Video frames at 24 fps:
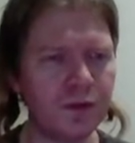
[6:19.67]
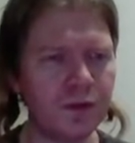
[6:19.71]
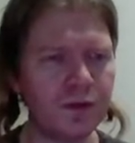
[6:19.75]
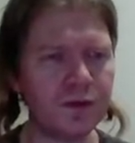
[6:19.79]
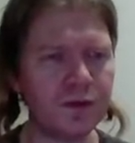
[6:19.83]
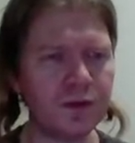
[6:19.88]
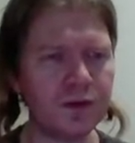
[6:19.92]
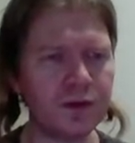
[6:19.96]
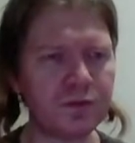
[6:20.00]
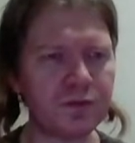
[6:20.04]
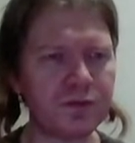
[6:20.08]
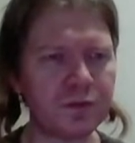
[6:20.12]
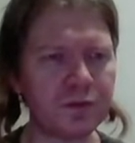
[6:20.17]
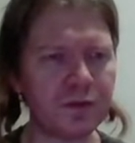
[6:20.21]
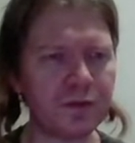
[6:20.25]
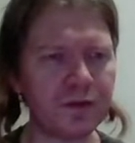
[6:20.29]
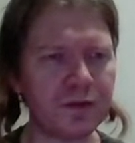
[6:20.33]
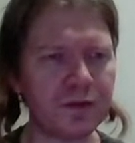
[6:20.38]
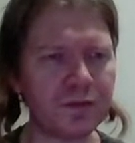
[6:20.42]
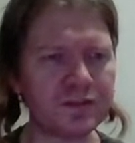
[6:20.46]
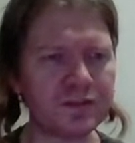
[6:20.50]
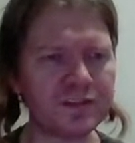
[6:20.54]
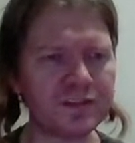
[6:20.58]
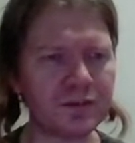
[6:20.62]
Deal 4
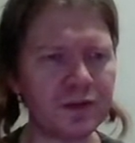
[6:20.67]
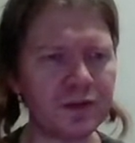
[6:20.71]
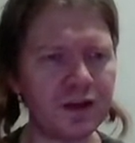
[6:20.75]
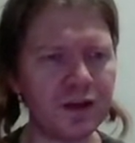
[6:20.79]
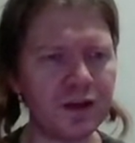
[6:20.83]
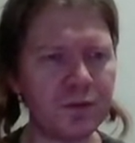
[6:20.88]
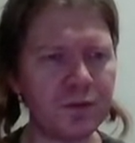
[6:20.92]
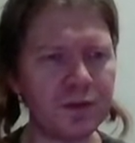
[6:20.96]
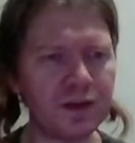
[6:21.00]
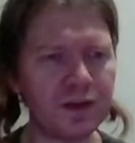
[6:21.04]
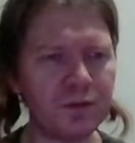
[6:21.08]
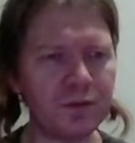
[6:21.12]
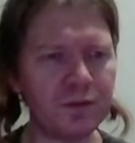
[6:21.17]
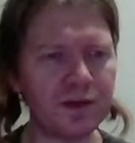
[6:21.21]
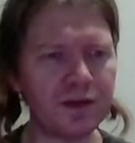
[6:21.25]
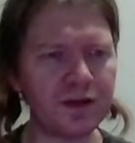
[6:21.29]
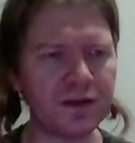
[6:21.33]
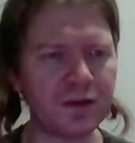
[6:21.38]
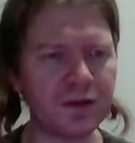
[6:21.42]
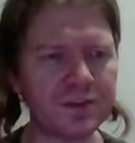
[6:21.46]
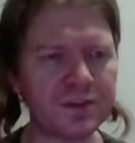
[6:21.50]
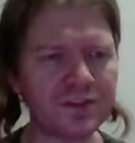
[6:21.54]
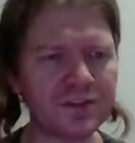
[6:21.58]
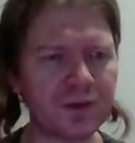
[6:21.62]
damage to an enemy and 1
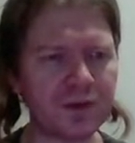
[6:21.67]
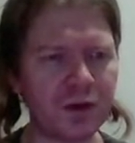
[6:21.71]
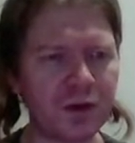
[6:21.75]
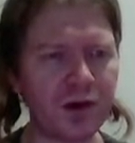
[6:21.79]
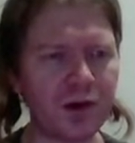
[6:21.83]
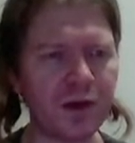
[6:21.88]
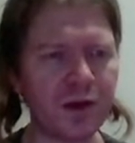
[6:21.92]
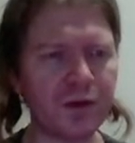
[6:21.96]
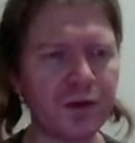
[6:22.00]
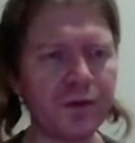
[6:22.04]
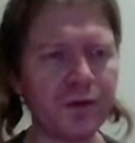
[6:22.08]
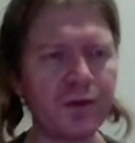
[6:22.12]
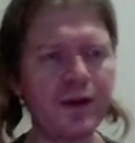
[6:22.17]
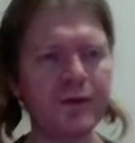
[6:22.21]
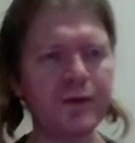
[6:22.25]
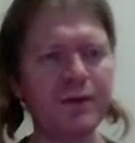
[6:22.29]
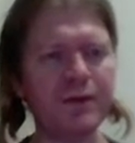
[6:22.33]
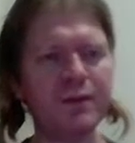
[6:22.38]
damage to all other enemy